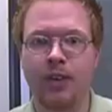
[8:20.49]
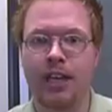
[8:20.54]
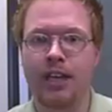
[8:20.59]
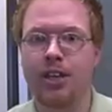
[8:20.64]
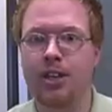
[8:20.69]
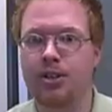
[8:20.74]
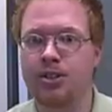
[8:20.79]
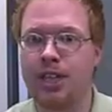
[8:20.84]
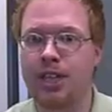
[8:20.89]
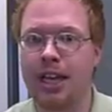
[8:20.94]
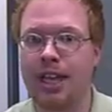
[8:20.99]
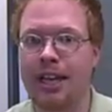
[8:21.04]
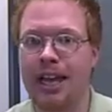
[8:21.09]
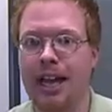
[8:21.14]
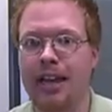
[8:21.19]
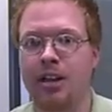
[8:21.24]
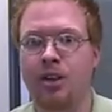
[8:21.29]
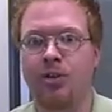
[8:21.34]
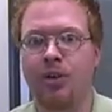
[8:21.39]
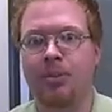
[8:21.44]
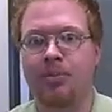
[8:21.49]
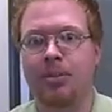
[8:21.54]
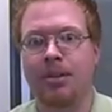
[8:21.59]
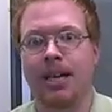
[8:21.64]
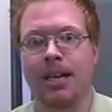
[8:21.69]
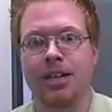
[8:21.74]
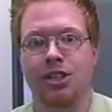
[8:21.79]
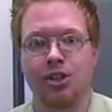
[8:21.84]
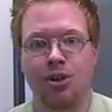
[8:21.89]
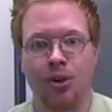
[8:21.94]
figures and that new
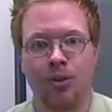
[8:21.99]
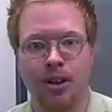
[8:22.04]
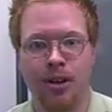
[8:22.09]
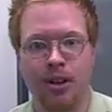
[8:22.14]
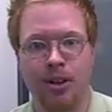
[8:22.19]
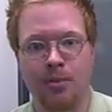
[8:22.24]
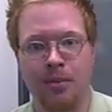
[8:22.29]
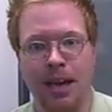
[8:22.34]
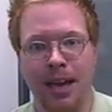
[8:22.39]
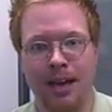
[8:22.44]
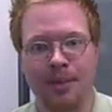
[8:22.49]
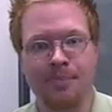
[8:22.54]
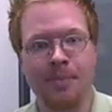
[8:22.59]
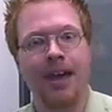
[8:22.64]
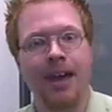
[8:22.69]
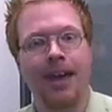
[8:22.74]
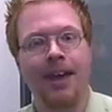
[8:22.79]
application over to the bank.